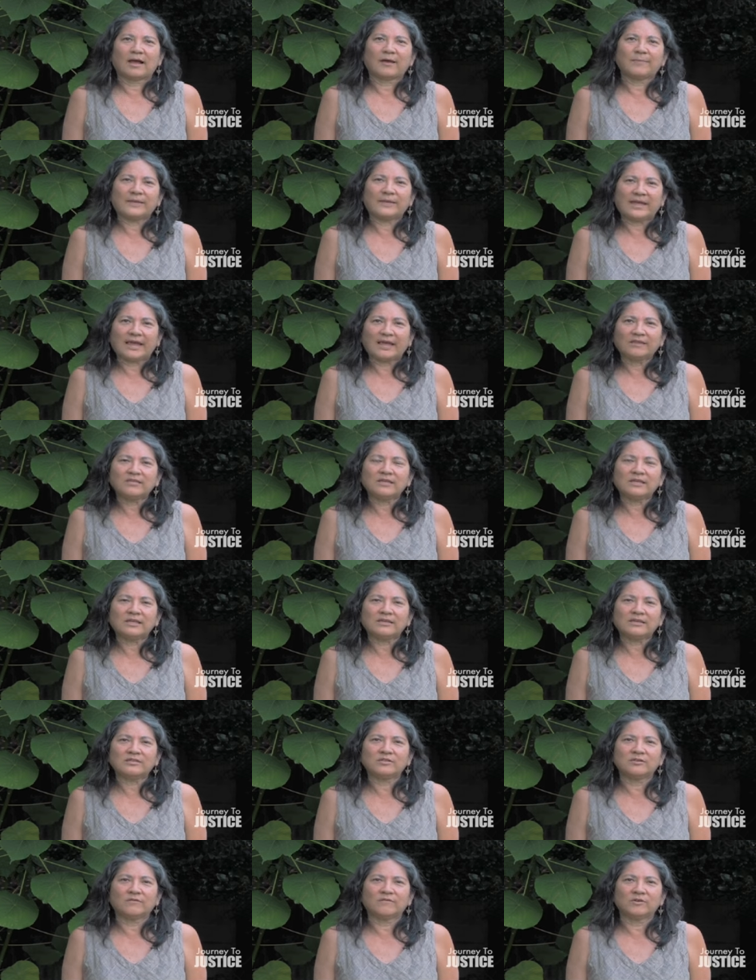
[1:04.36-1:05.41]
I began the
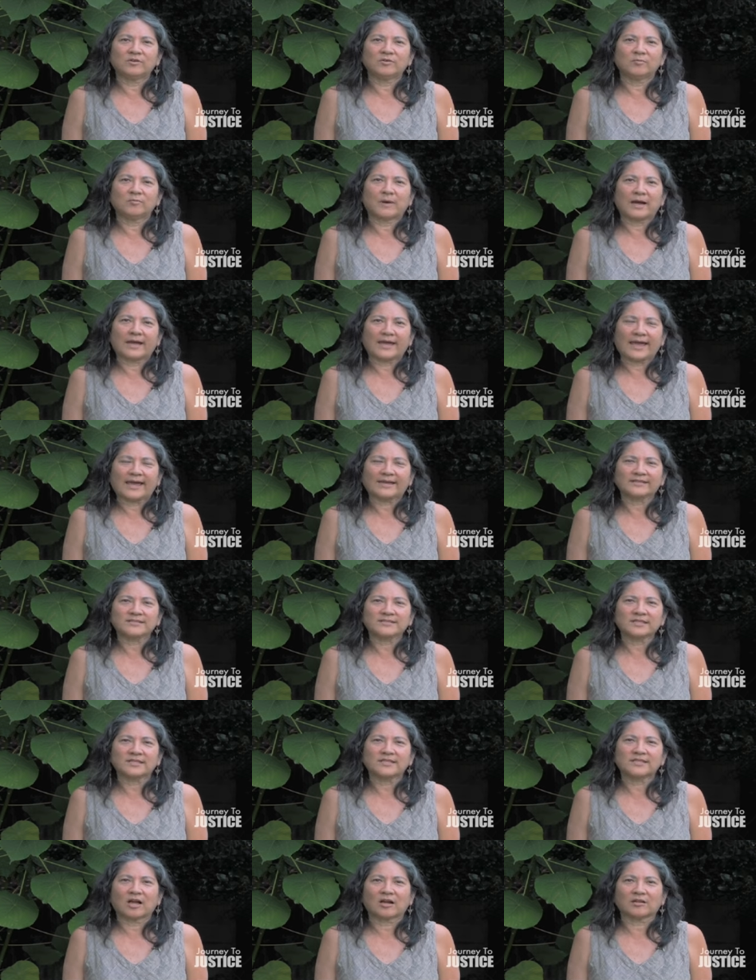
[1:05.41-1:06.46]
interview by
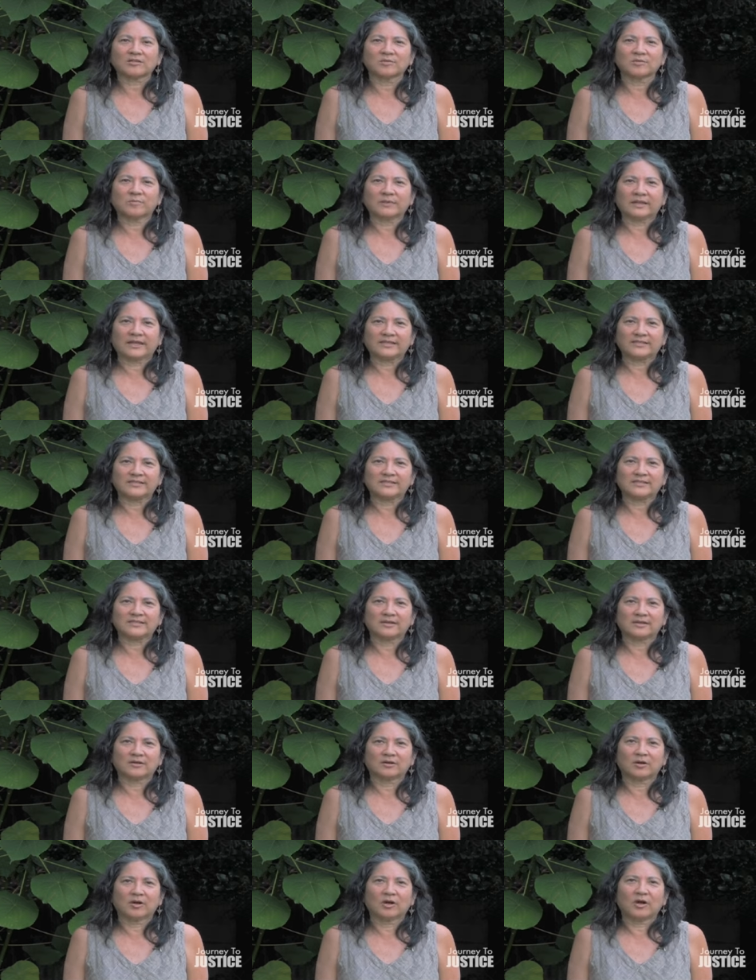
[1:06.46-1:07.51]
asking Dr.
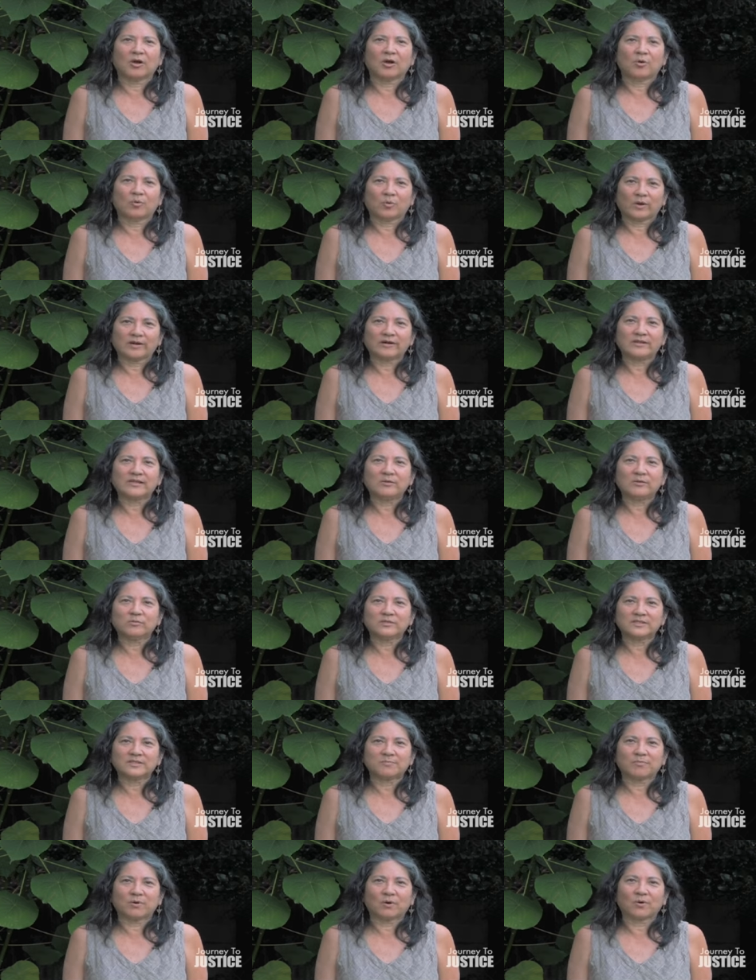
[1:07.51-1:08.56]
Blaisdell where he
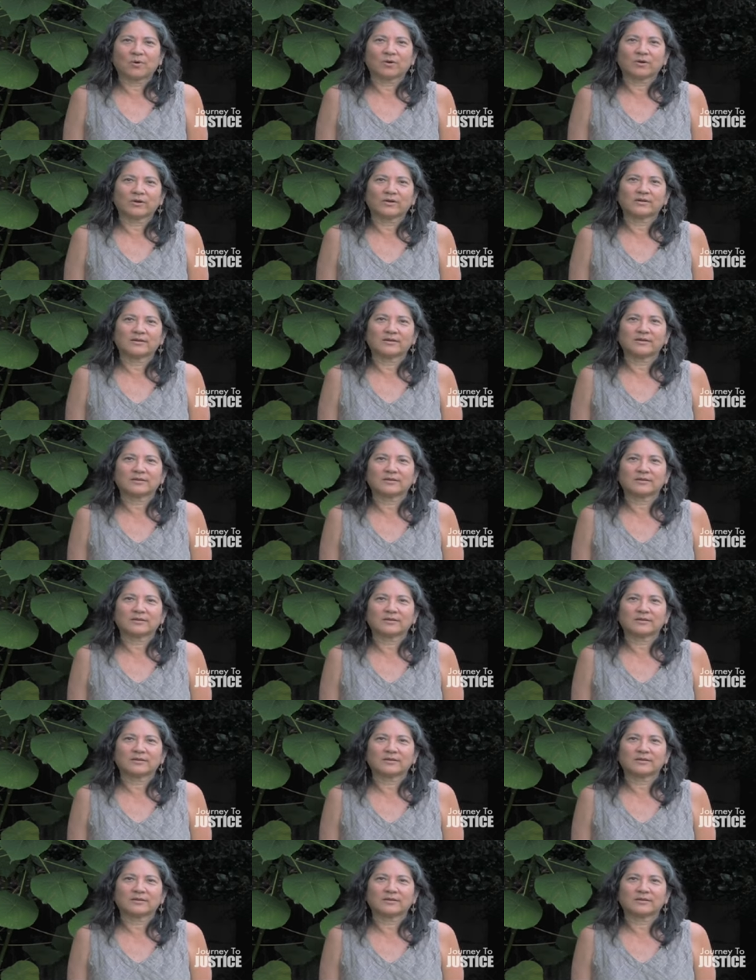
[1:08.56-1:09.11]
was born.